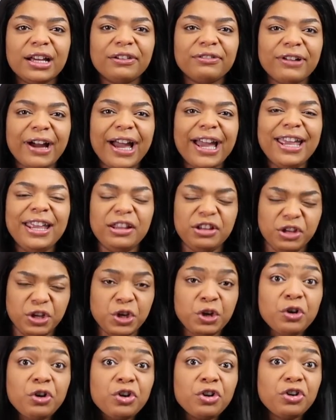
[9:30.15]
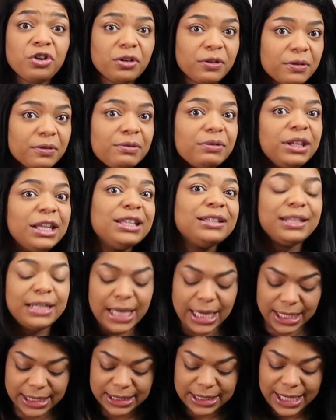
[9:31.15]
right? You need to
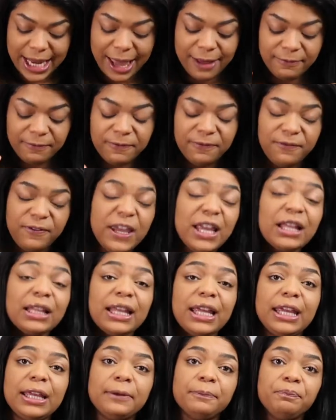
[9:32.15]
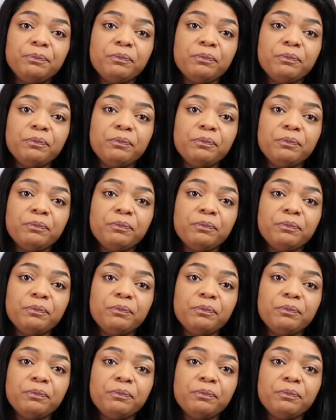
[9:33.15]
get into that feeling.